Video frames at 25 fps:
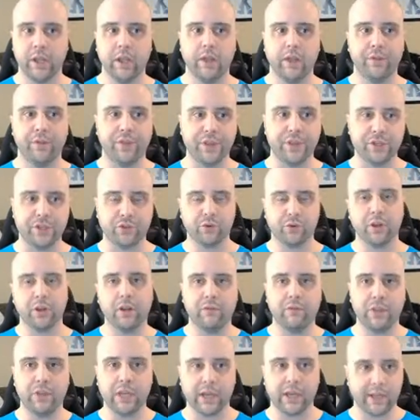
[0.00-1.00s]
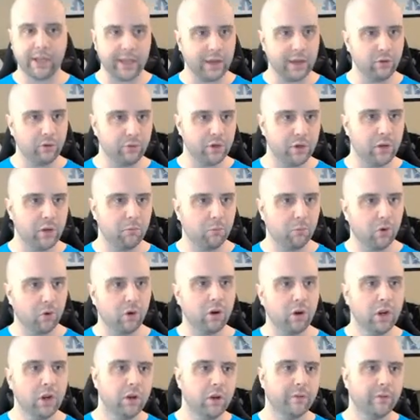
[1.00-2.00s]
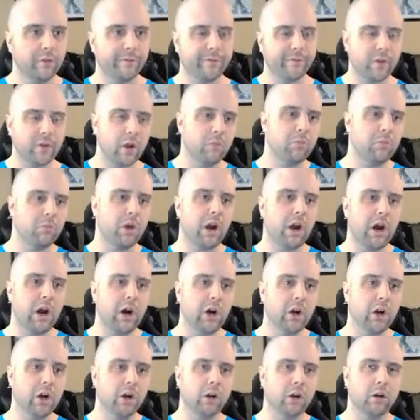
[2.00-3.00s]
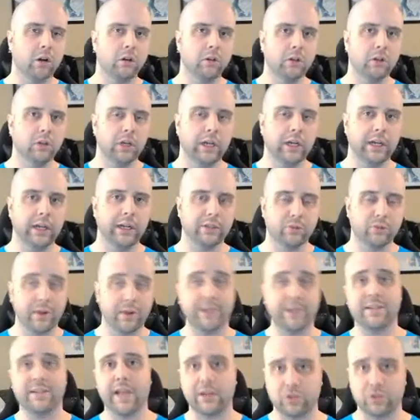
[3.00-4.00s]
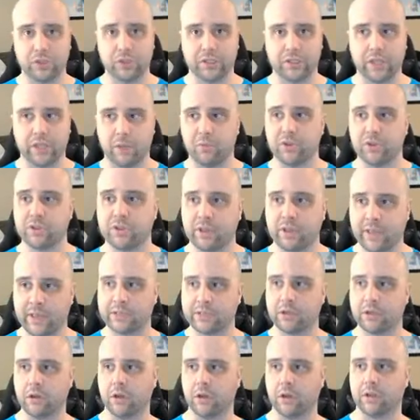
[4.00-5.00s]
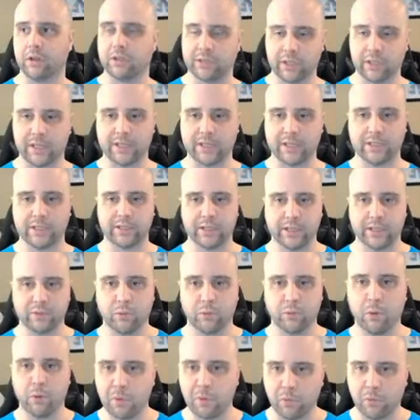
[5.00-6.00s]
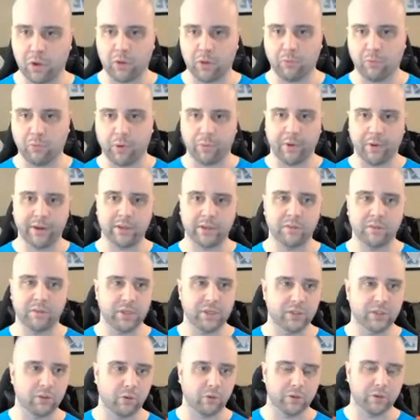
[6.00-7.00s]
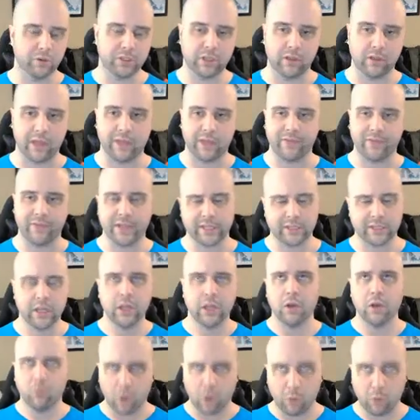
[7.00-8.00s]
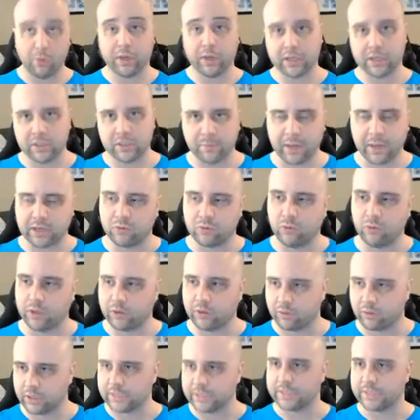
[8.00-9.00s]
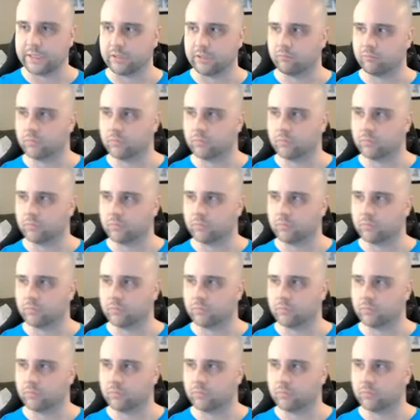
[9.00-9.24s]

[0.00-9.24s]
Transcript: the string of the account number from our transactions table. So that's good. So that's what we want. We want it to be sourced to that. That's what we'd expect when this thing